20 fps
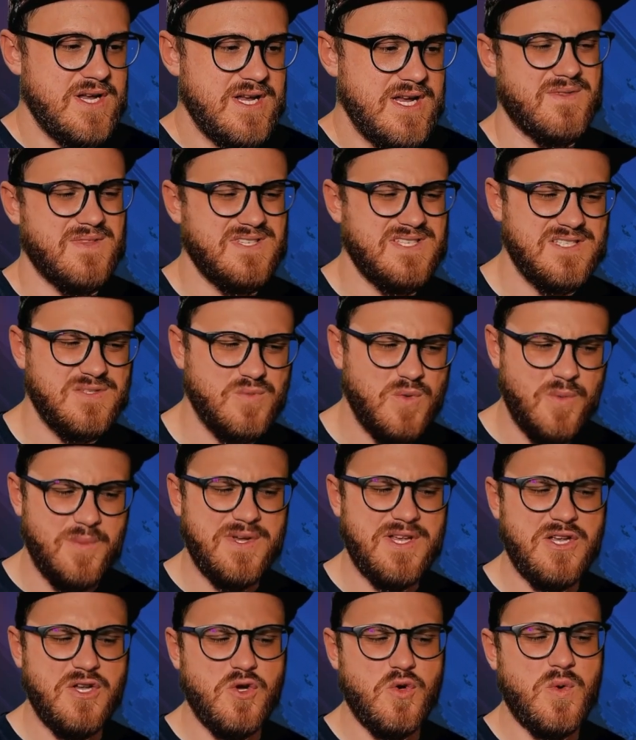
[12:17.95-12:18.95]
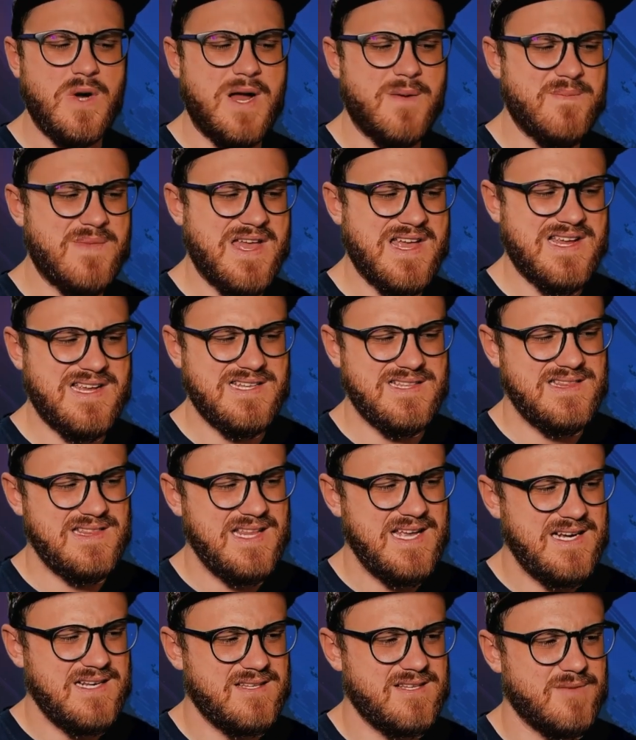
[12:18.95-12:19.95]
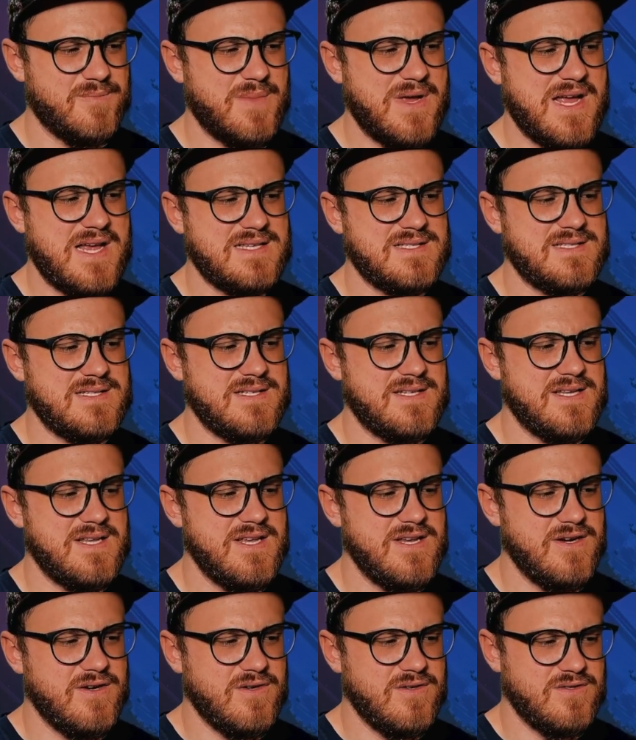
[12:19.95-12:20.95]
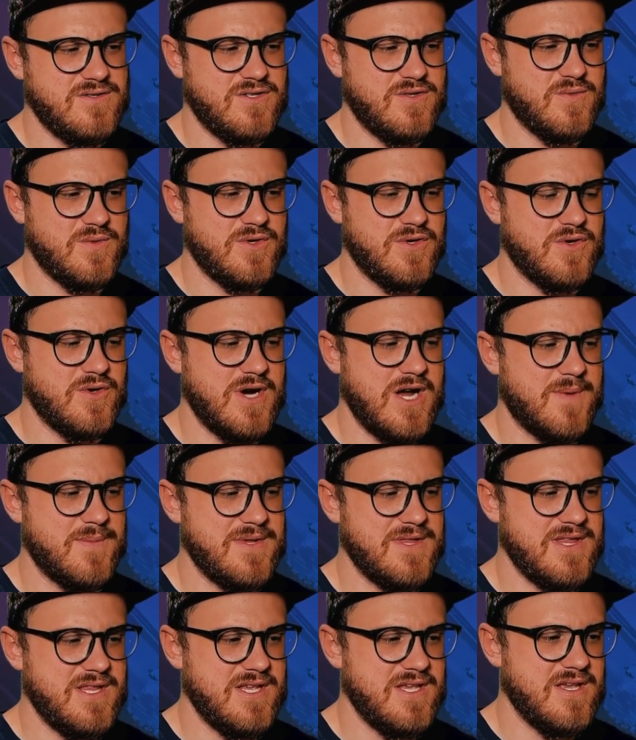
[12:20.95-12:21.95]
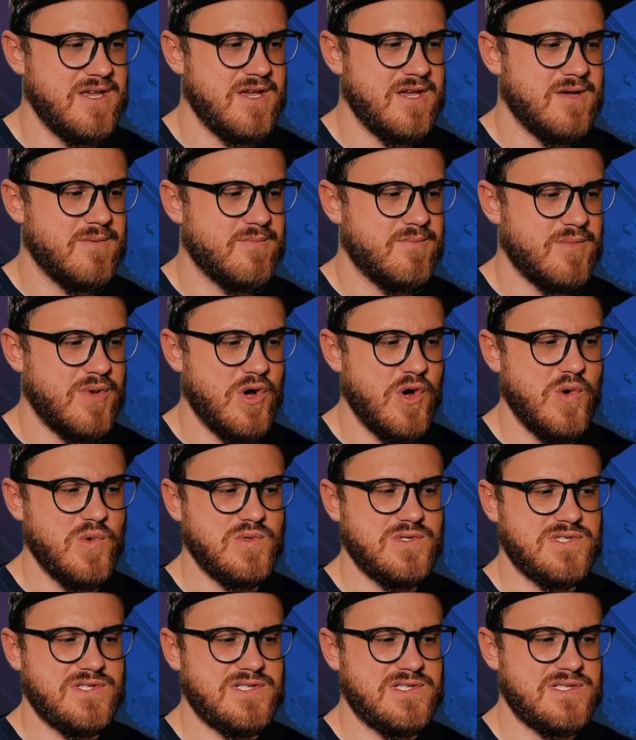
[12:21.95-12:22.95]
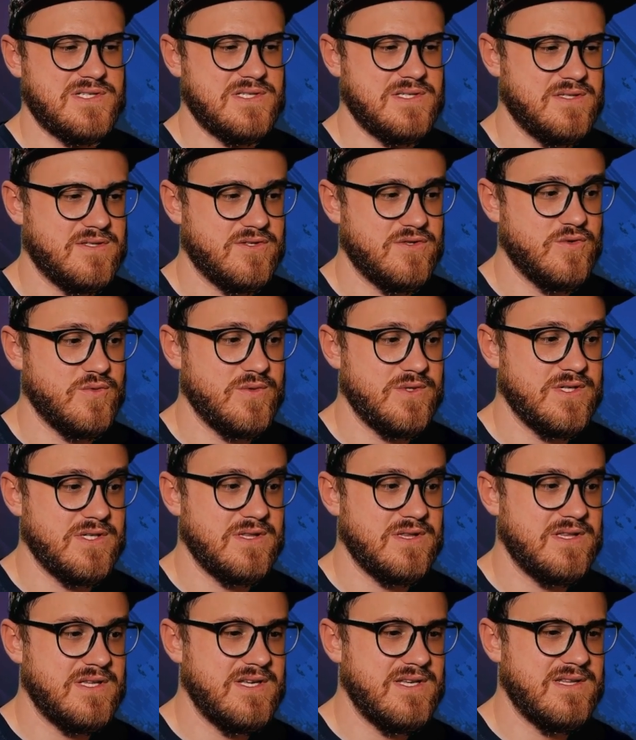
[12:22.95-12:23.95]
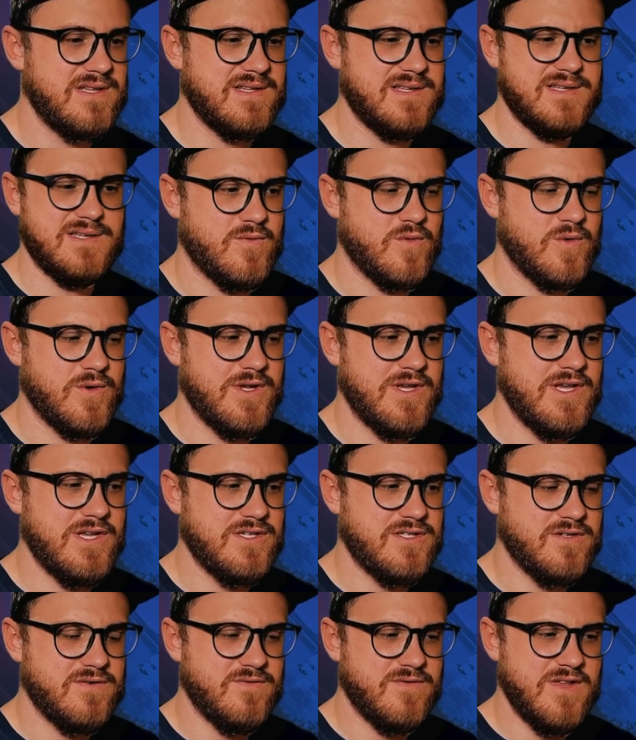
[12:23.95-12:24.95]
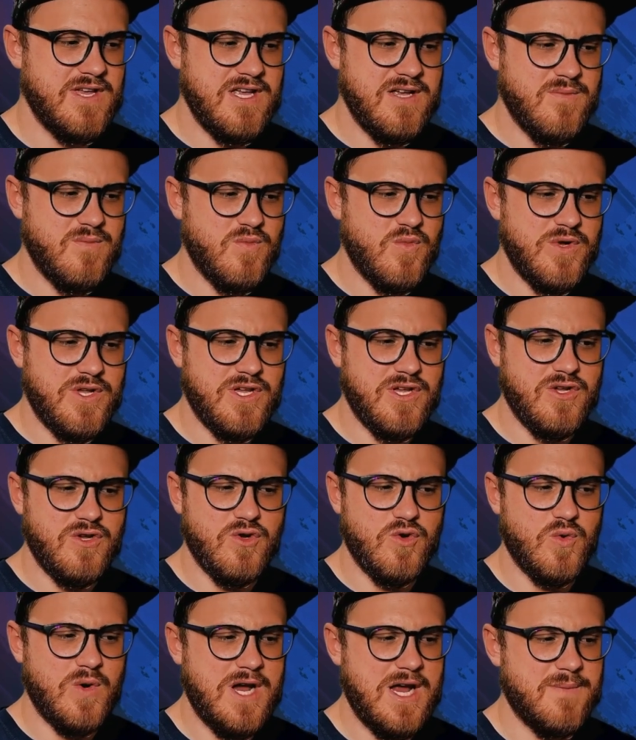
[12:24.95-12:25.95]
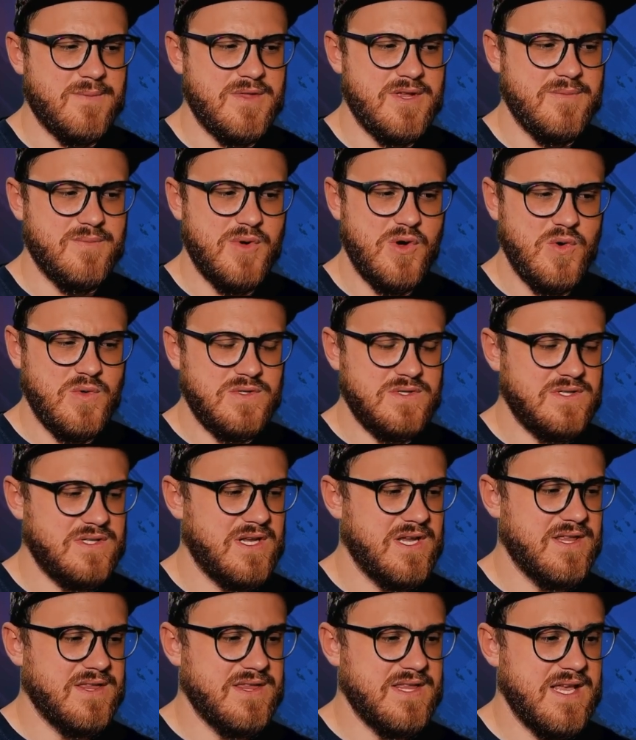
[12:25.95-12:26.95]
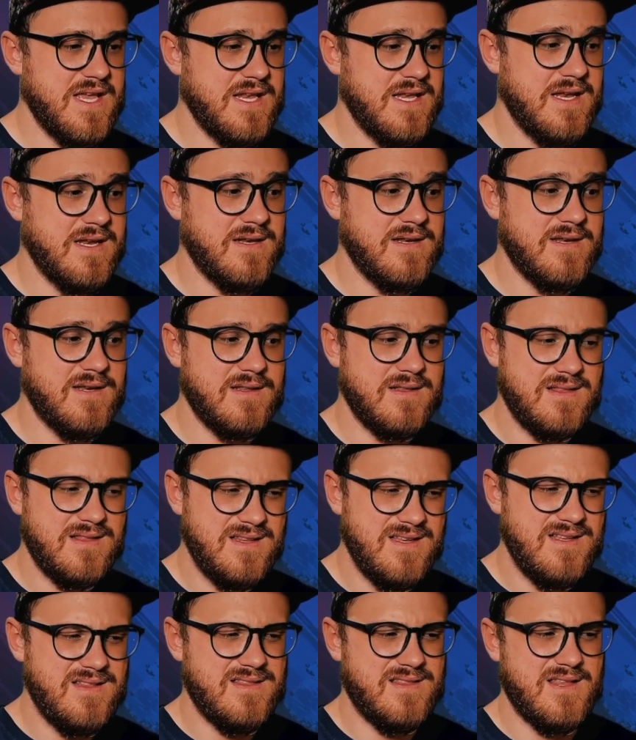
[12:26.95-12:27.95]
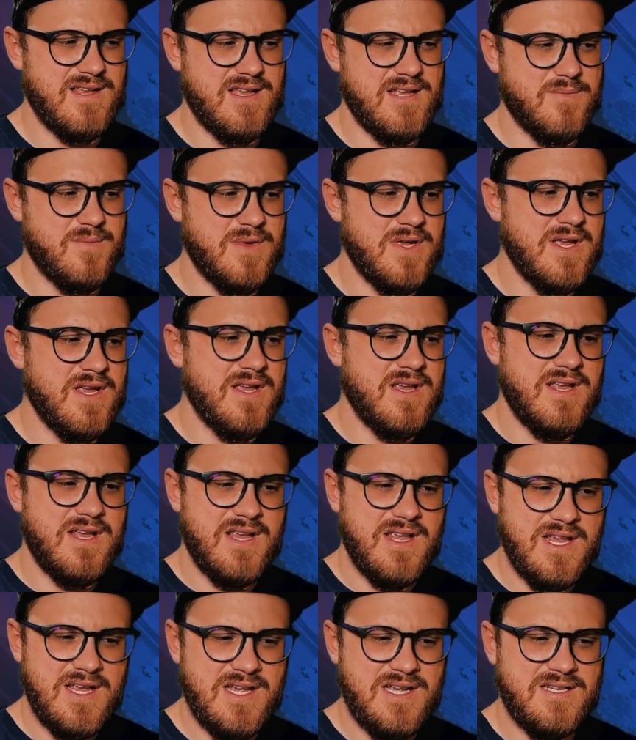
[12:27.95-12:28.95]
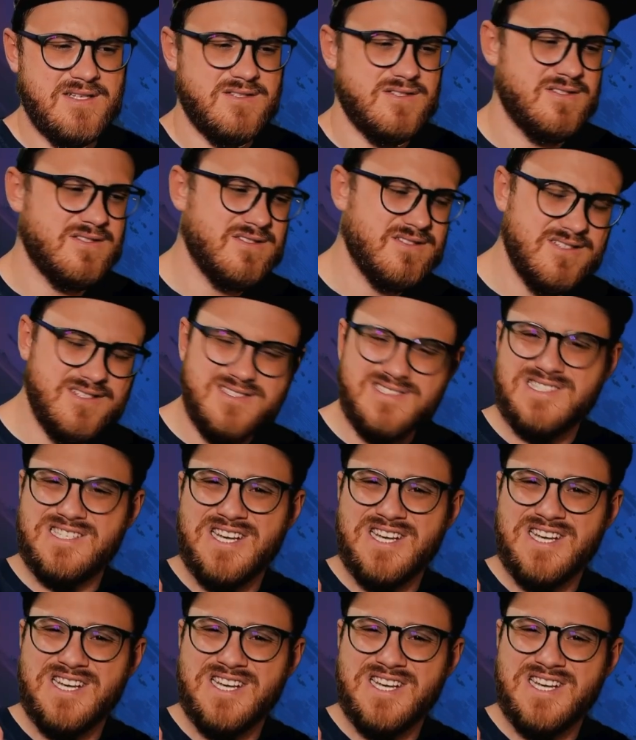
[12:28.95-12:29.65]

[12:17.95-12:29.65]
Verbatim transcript: And this is where we can grab that collect to pass in here. So we're grabbing the posts to delete. For each of them, we can grab the post and then delete them. And